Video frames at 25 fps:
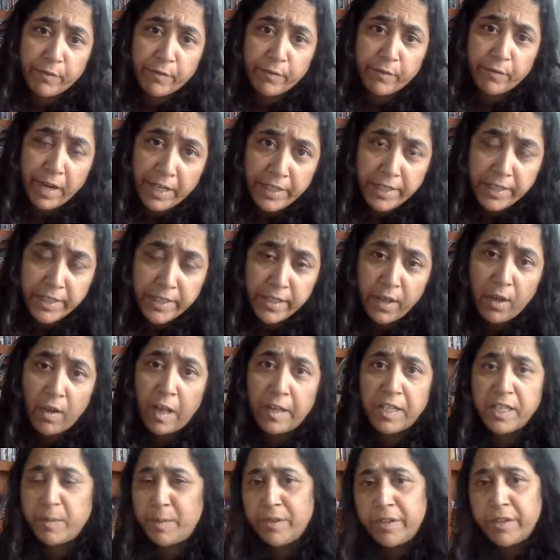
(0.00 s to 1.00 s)
race,
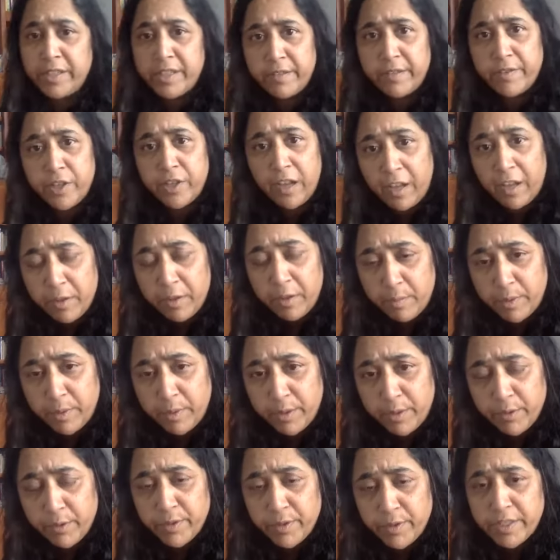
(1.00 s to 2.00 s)

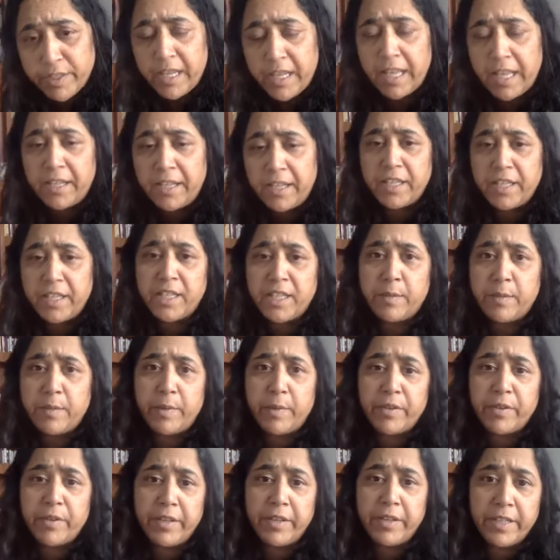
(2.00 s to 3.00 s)
experience of child
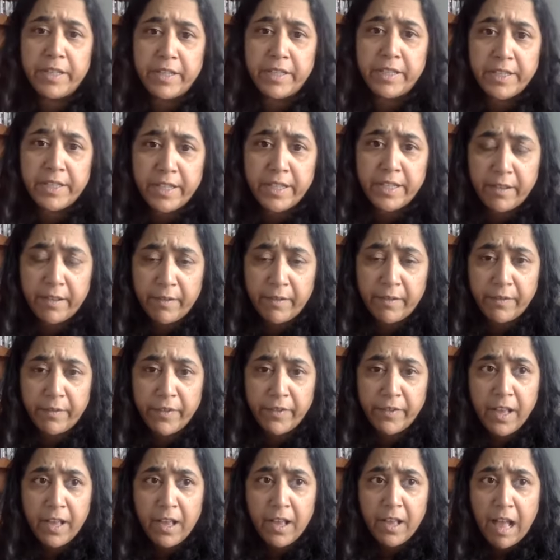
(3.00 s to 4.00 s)
abuse, an
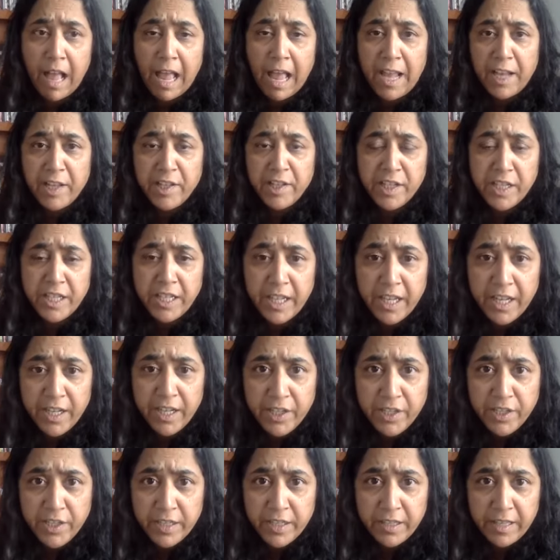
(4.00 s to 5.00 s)
experience of
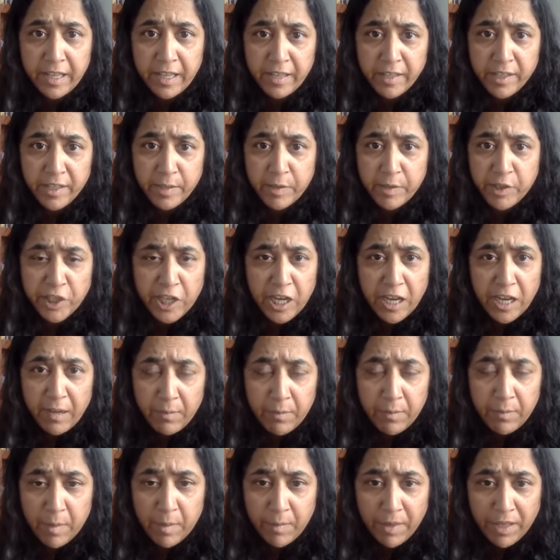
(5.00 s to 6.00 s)
education
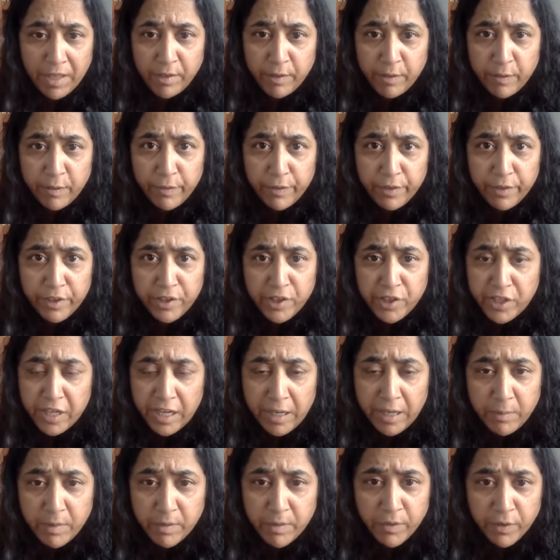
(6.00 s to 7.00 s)
that makes you feel
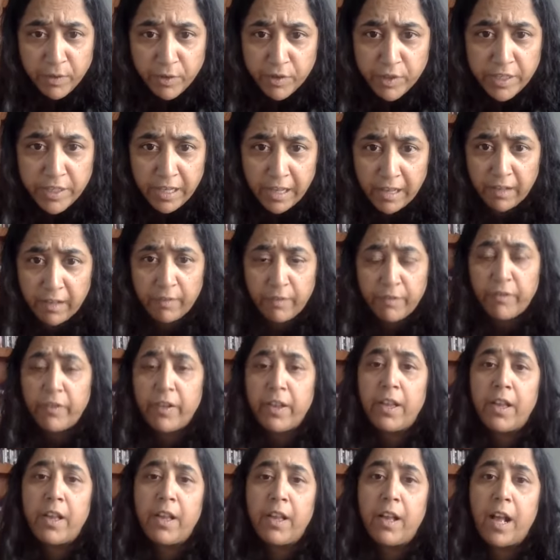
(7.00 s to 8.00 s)
ashamed of yourself.
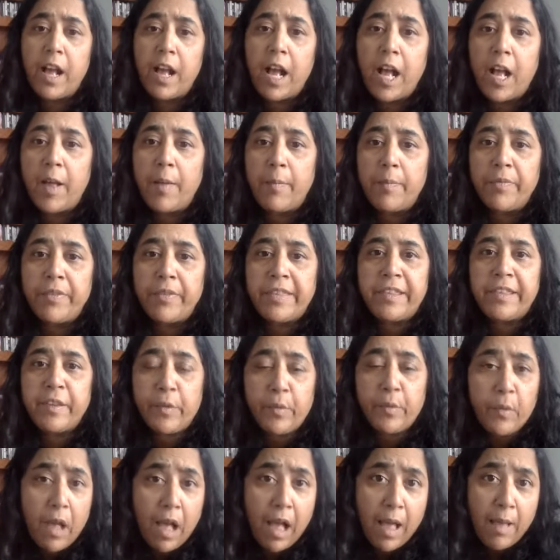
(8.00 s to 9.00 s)

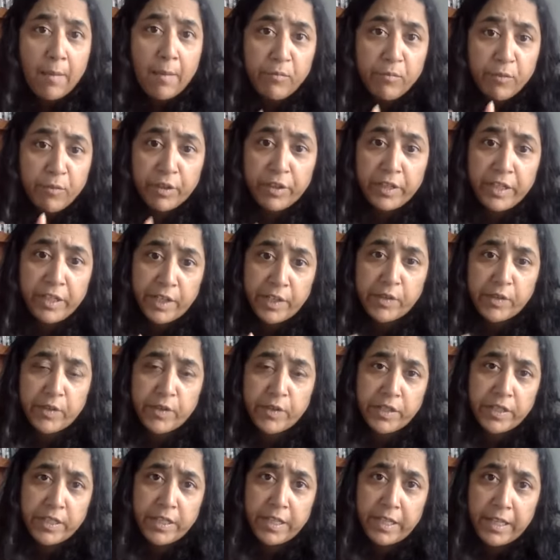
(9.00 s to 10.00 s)
So I'm really
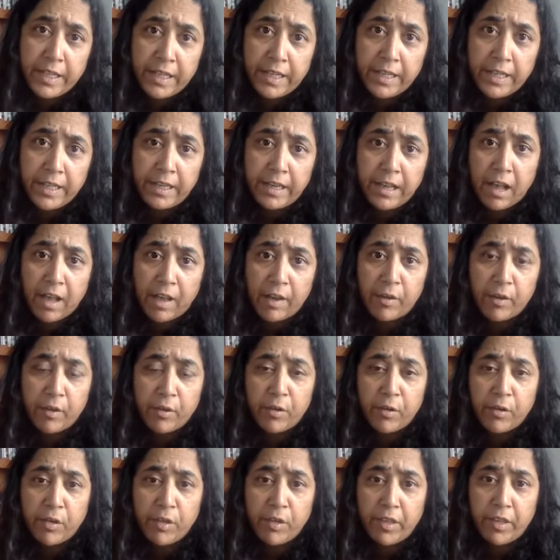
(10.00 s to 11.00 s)
interested in
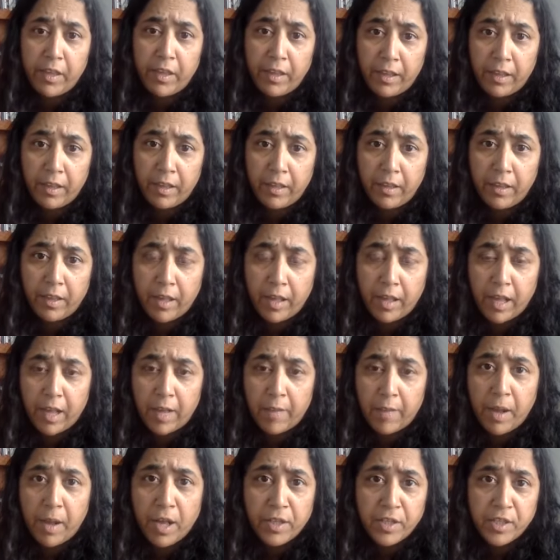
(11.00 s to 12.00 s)
unearthing
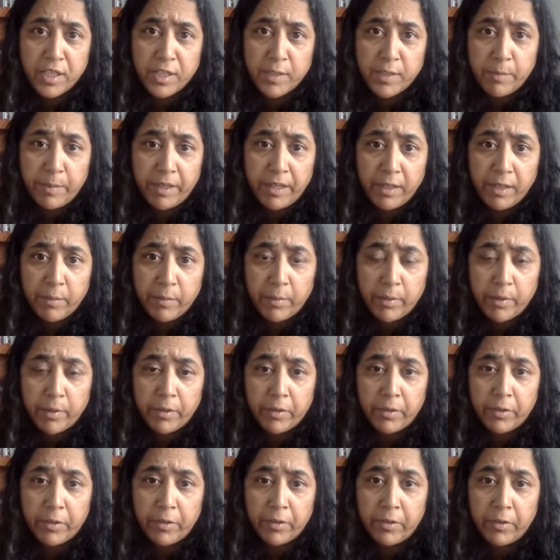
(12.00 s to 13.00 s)

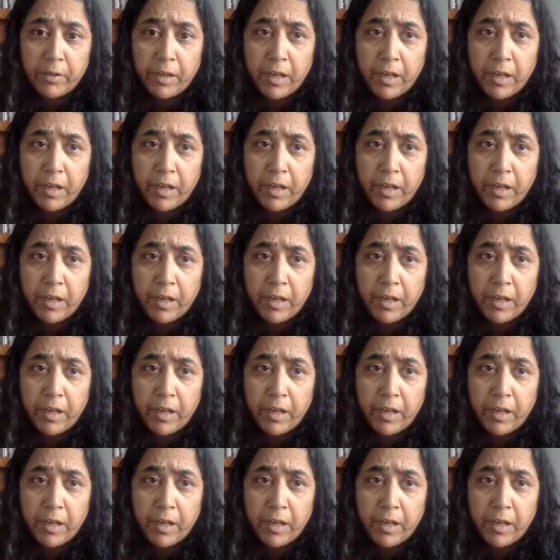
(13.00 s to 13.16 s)
unspeakable